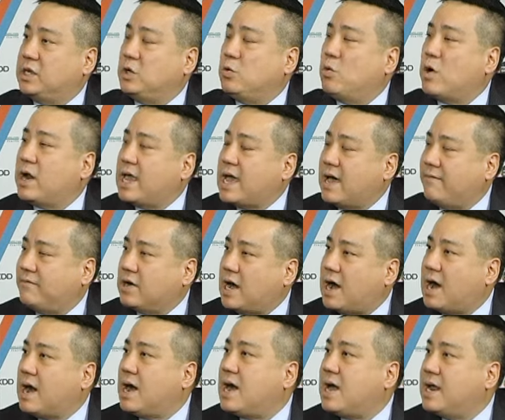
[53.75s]
You want to have a
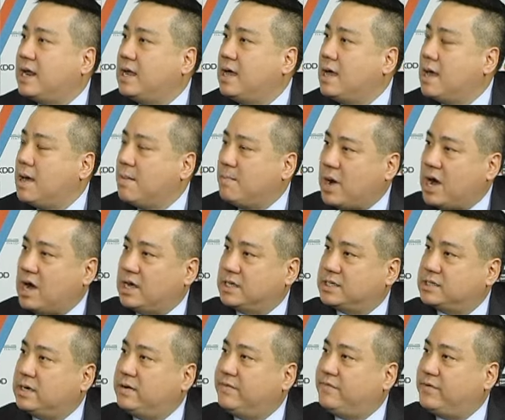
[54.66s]
high
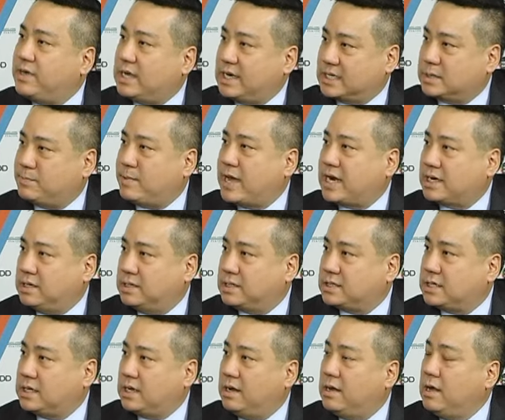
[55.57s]
positive
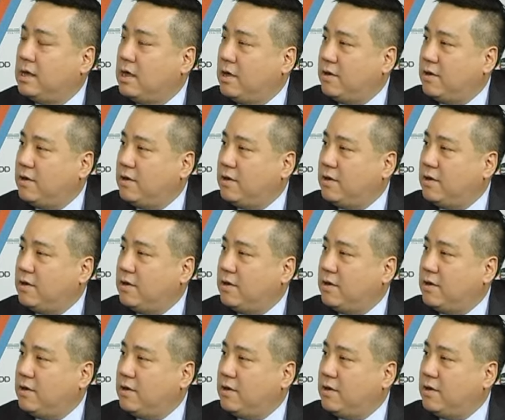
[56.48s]
expectancy